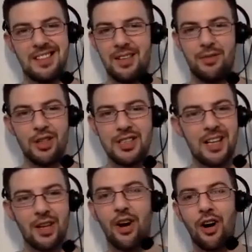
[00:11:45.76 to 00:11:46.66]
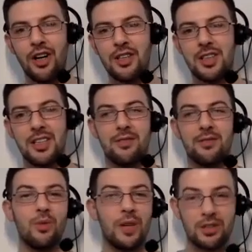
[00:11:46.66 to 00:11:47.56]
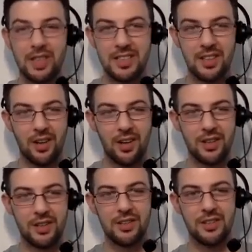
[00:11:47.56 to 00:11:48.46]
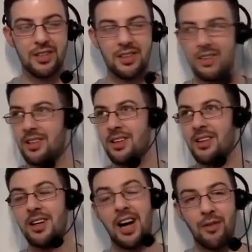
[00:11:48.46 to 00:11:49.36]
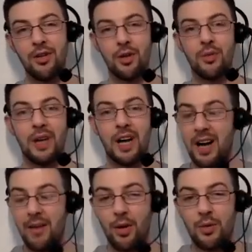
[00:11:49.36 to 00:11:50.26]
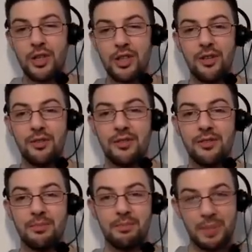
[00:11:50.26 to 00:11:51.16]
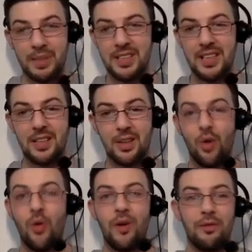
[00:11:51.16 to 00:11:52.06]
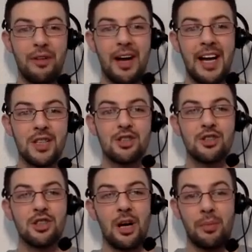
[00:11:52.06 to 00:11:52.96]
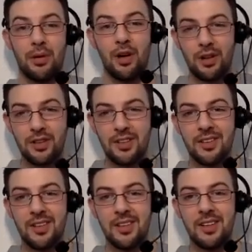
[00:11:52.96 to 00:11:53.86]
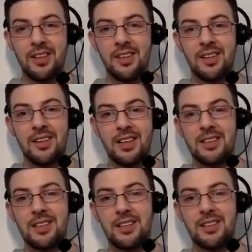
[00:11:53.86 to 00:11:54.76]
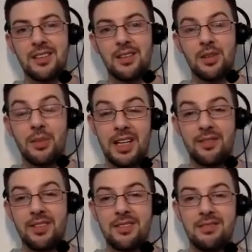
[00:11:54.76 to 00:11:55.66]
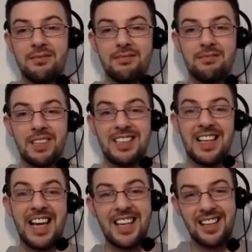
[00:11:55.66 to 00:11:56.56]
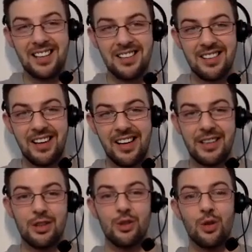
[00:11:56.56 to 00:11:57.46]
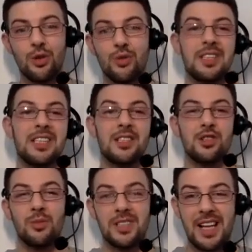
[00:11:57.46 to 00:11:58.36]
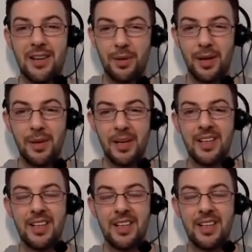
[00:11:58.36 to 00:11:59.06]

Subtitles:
if you're selling cars and you have no interest in cars, have a look, have a word with yourself. Basically, go and find a product that you believe in, that you like, and that you know is going to change someone's life probably.